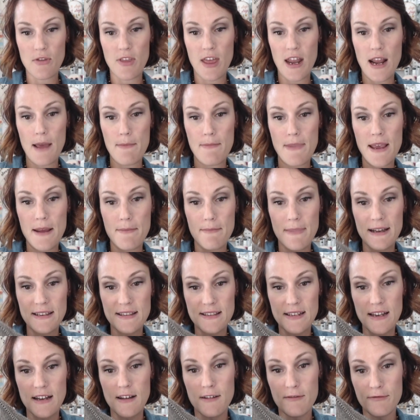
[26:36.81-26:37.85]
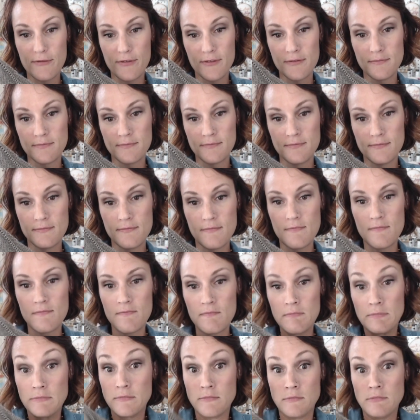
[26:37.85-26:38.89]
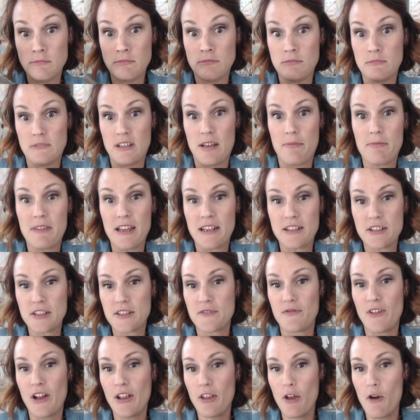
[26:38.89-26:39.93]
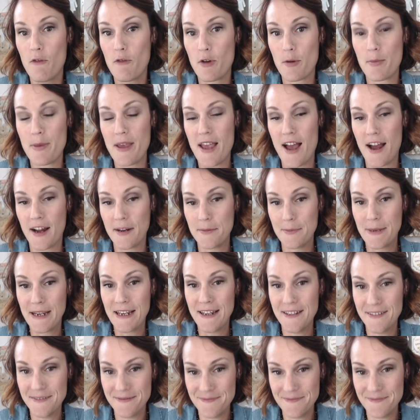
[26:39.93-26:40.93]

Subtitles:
that I made myself. Something just fell over behind me.